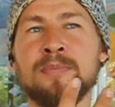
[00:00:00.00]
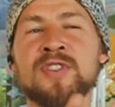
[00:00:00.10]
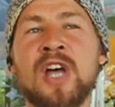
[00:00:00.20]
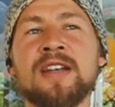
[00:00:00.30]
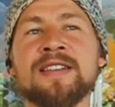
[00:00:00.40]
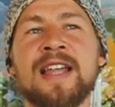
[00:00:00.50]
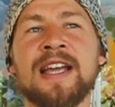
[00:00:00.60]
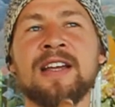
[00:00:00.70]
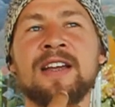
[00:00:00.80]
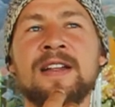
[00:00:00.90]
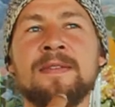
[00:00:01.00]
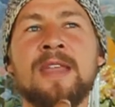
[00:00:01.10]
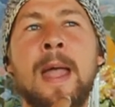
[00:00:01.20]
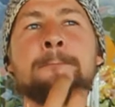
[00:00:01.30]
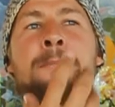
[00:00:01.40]
sun is like
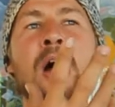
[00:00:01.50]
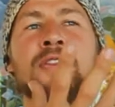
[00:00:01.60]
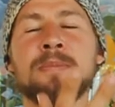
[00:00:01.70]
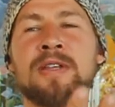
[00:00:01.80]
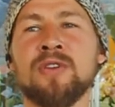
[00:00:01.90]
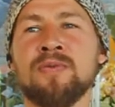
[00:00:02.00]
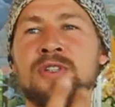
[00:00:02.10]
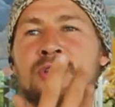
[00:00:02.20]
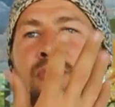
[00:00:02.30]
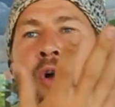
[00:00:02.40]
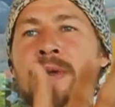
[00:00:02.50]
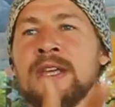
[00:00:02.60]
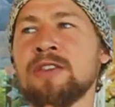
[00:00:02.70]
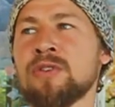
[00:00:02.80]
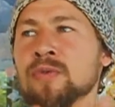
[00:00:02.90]
the embodiment of what you're
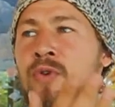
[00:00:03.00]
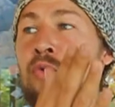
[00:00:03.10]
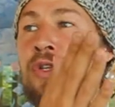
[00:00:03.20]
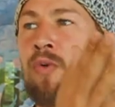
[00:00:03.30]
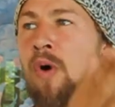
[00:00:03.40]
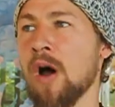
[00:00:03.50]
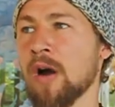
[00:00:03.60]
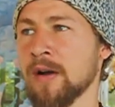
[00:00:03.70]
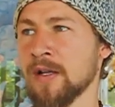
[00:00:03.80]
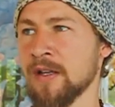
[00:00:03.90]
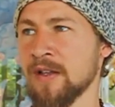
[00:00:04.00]
growing into, of who you are.